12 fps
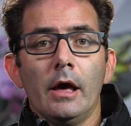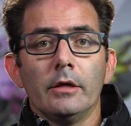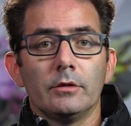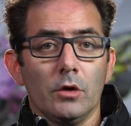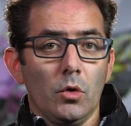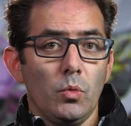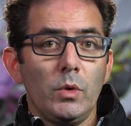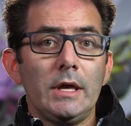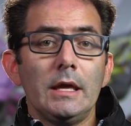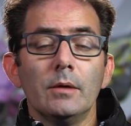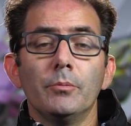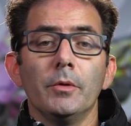So we
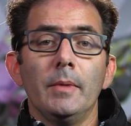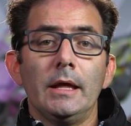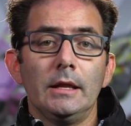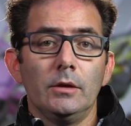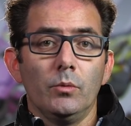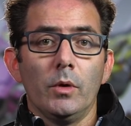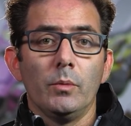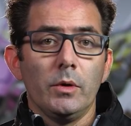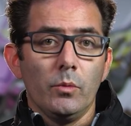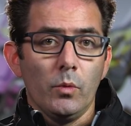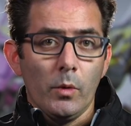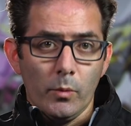implemented, when
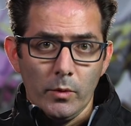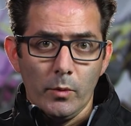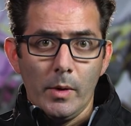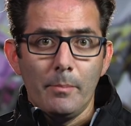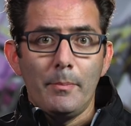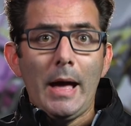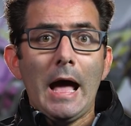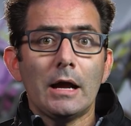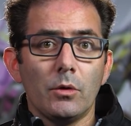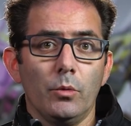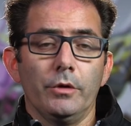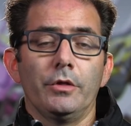we went
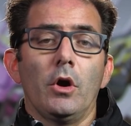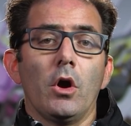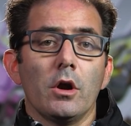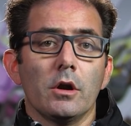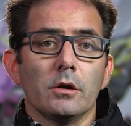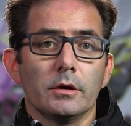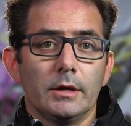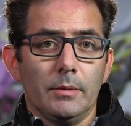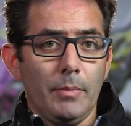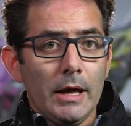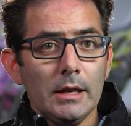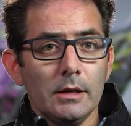back with our
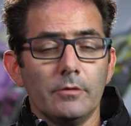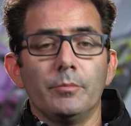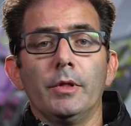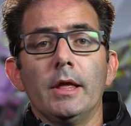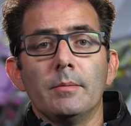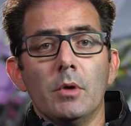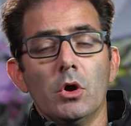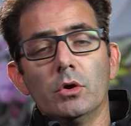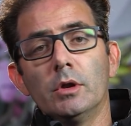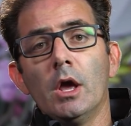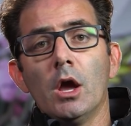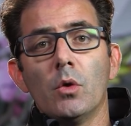competitive play
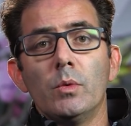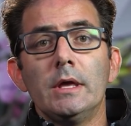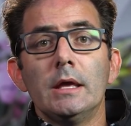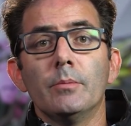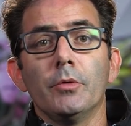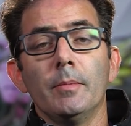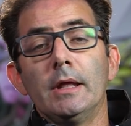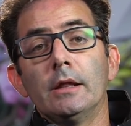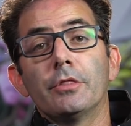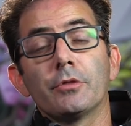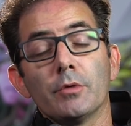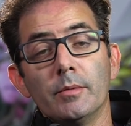mode, we
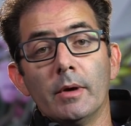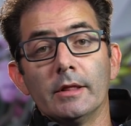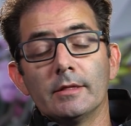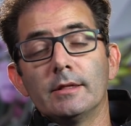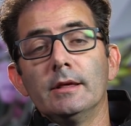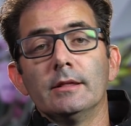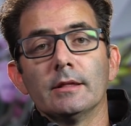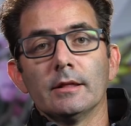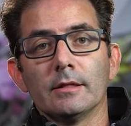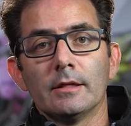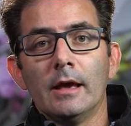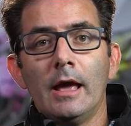implemented 3-month
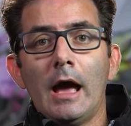seasons.